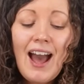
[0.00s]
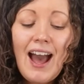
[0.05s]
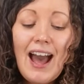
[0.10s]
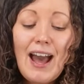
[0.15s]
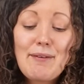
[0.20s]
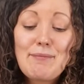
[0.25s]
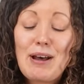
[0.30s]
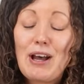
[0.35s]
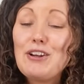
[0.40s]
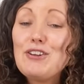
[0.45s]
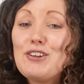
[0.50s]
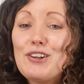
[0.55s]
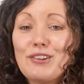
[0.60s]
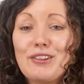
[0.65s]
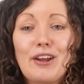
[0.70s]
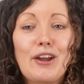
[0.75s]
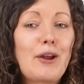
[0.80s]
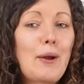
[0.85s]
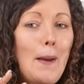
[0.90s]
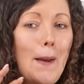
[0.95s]

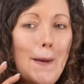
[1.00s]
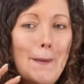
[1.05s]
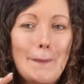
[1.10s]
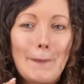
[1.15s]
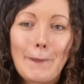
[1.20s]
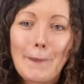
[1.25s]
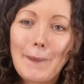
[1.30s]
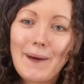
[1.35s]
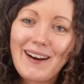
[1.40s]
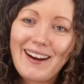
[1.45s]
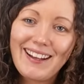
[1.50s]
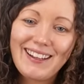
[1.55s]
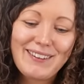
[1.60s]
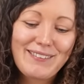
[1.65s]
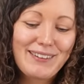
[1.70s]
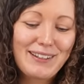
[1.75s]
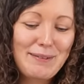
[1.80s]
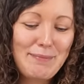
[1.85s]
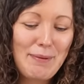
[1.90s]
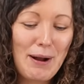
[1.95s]
Another really,
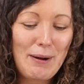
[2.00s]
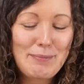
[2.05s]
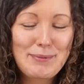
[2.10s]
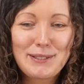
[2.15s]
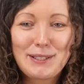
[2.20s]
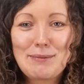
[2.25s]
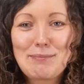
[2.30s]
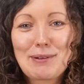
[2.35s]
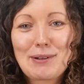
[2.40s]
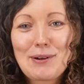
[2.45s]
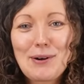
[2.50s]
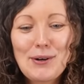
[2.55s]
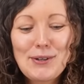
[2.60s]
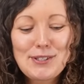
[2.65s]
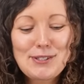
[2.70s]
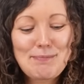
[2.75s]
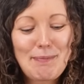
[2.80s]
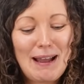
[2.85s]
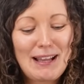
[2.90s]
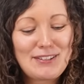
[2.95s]
really popular
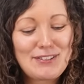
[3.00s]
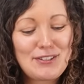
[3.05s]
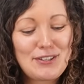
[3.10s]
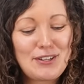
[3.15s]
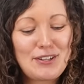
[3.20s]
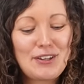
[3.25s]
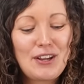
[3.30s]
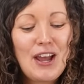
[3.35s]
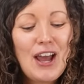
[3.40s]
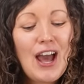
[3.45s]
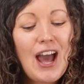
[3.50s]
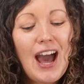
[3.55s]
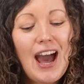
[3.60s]
McCall's pattern